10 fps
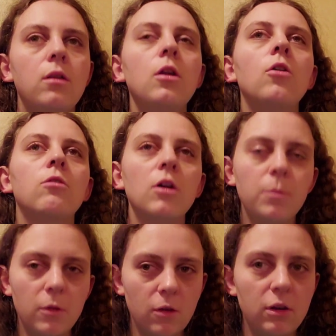no,
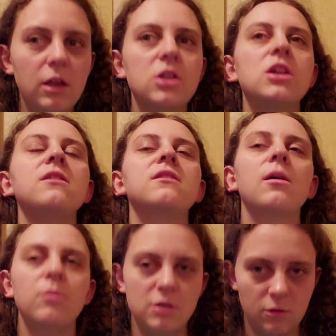grilled bologna and cheese
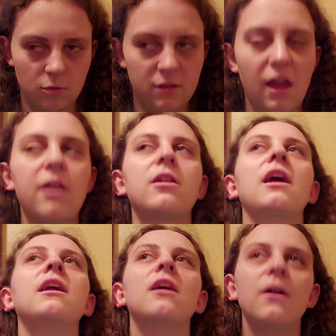sandwiches was
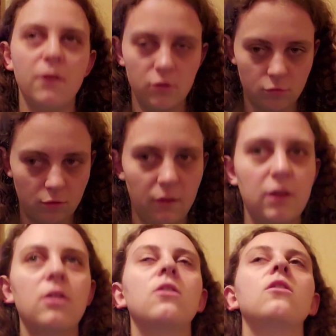Saturday, and those were really
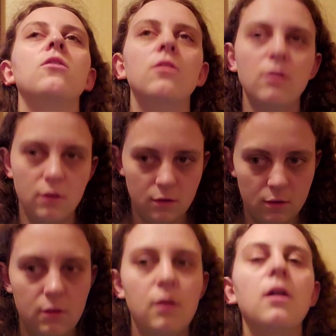good too.
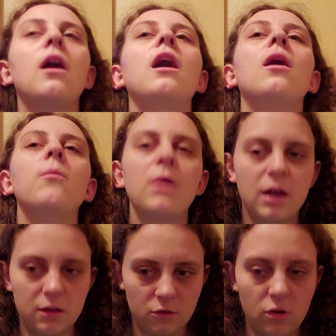I
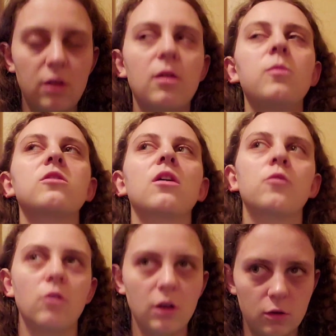got to try double
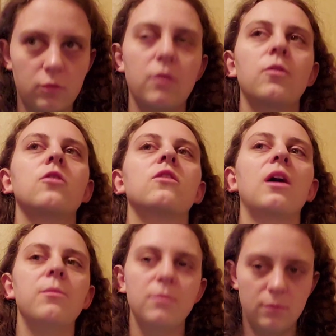stuffed Oreos for the first
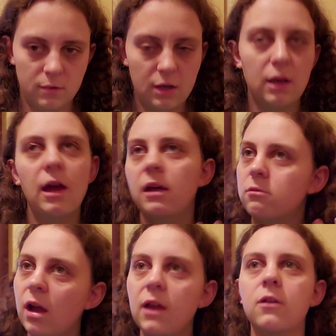time. I
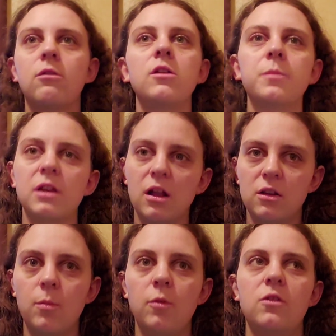had regular ones, but
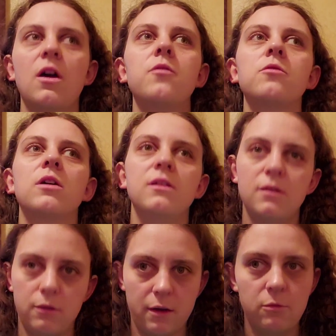not double stuffed ones,
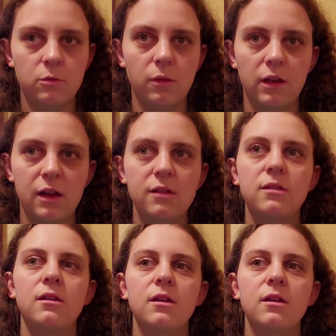so that was really nice.